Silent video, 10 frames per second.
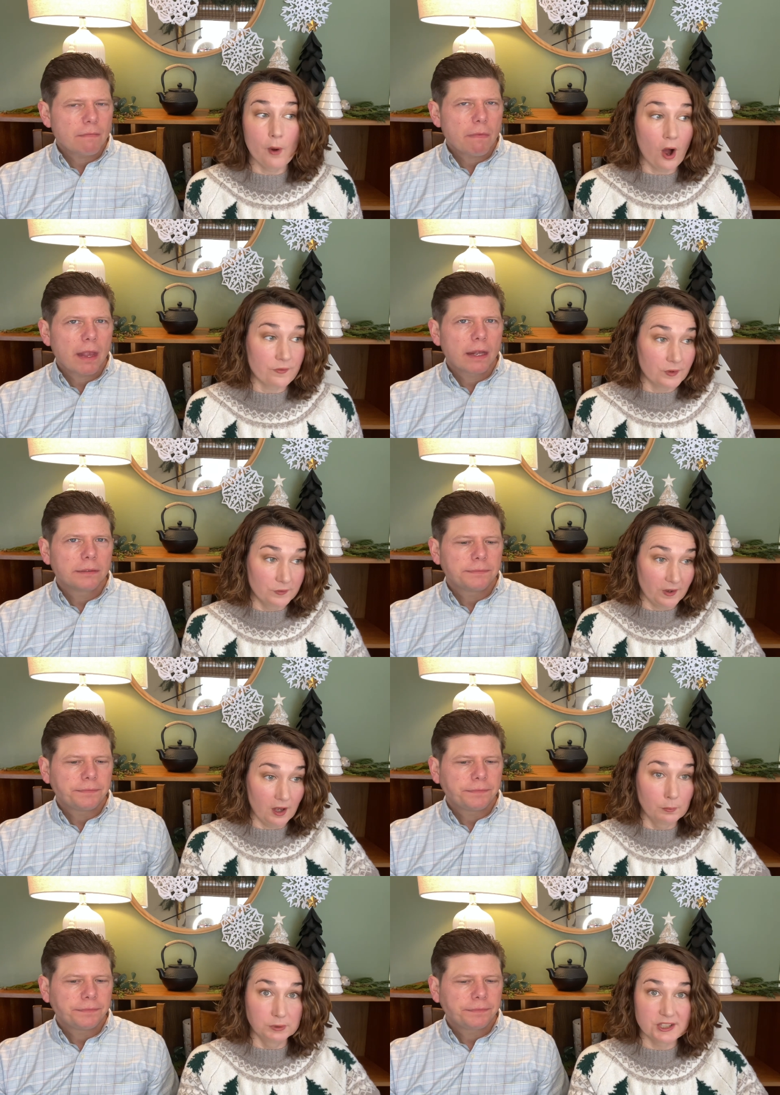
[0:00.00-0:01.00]
Speaker 1: off of a, a
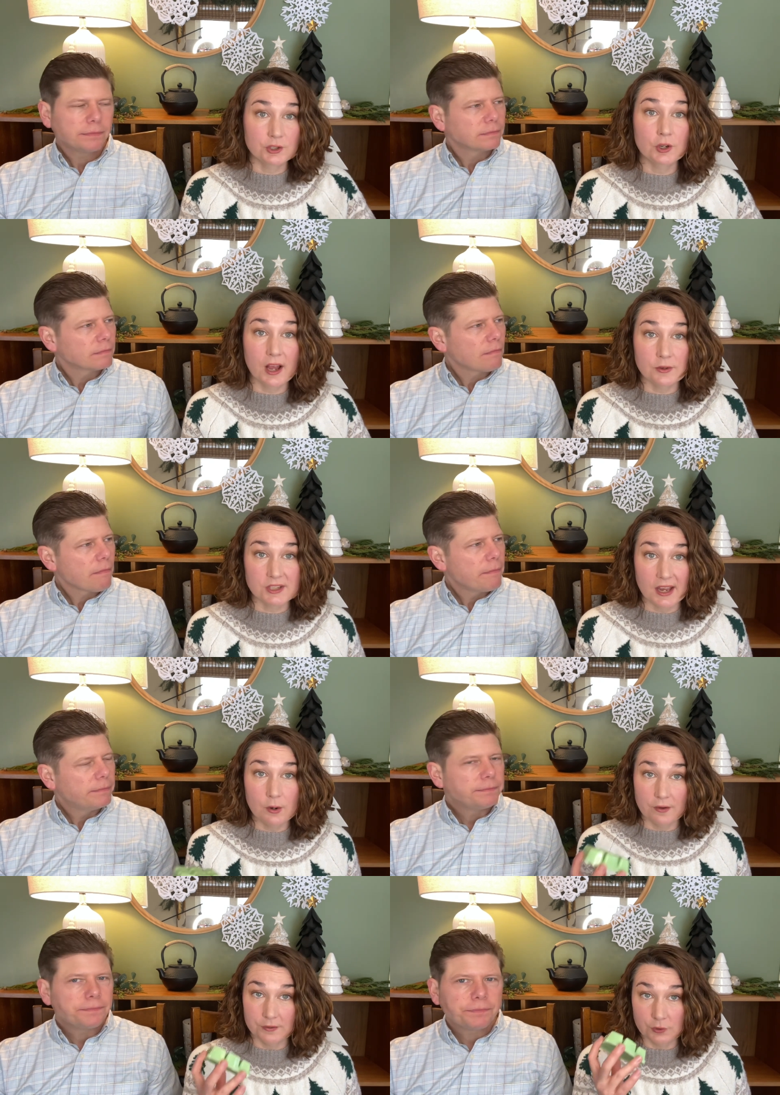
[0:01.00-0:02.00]
blizzard outside
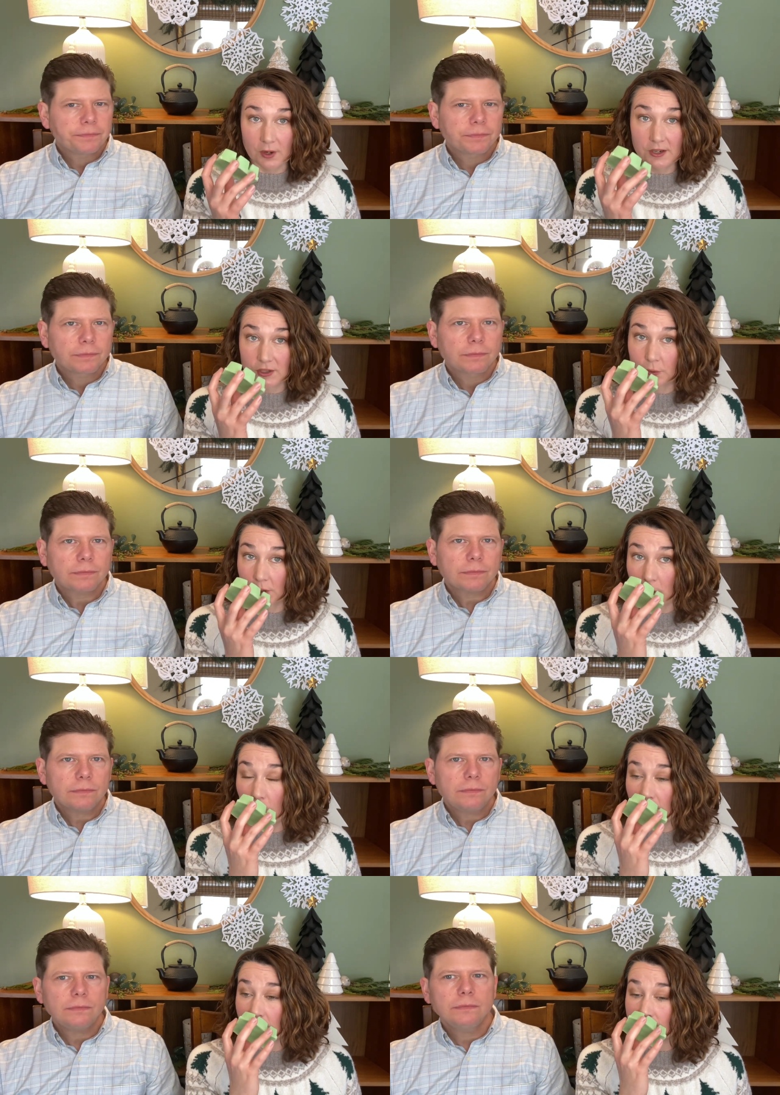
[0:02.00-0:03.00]
off the truck, so they're cold.